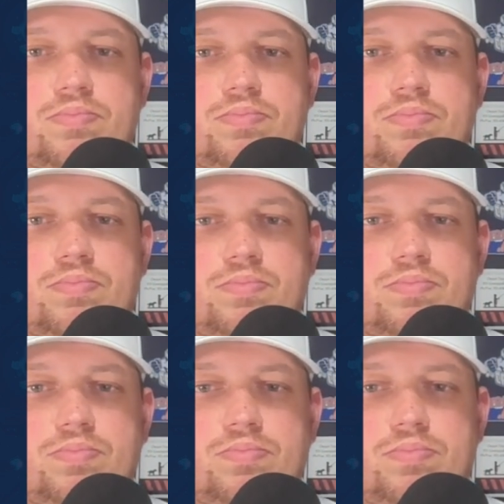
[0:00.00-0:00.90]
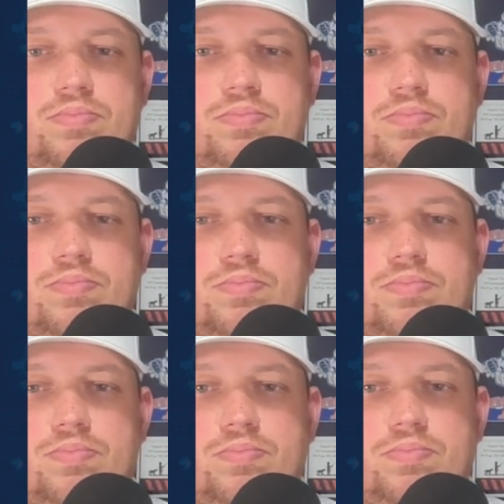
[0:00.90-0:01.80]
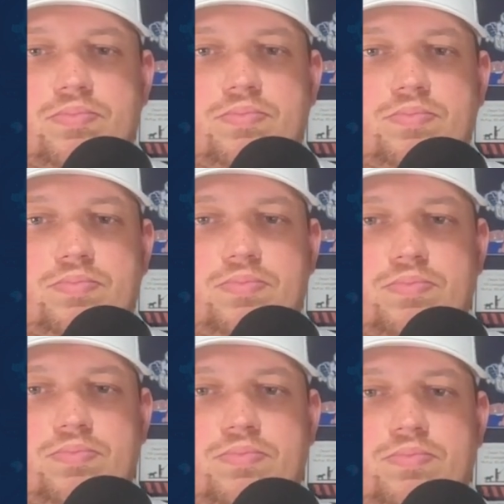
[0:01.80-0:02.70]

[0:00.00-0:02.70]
The person shown says nothing.